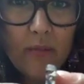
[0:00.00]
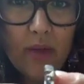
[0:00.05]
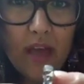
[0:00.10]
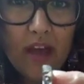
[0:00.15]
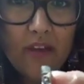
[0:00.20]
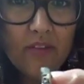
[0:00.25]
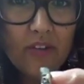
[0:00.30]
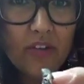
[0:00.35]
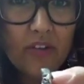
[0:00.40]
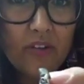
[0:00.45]

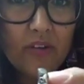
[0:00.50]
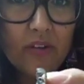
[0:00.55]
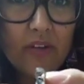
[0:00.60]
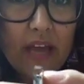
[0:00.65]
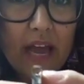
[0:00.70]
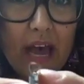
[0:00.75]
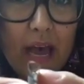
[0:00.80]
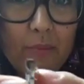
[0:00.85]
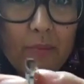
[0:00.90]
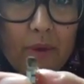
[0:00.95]
have a little
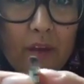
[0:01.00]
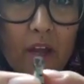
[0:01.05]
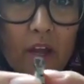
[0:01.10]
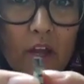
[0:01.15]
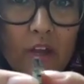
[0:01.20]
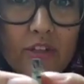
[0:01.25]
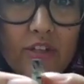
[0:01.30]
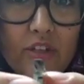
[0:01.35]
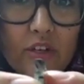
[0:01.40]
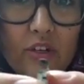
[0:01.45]
gap.
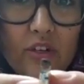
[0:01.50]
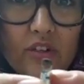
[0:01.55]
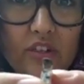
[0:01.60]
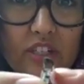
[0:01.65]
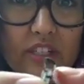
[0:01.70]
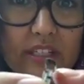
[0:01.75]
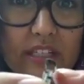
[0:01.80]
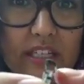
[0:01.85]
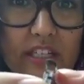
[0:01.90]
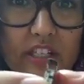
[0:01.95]
So you
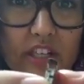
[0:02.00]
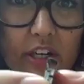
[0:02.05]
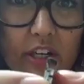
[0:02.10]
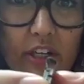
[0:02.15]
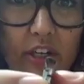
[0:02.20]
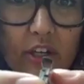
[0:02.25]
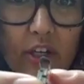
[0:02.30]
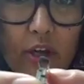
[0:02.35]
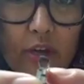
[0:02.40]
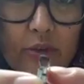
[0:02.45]
just need to
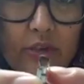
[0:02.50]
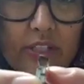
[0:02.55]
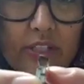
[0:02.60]
close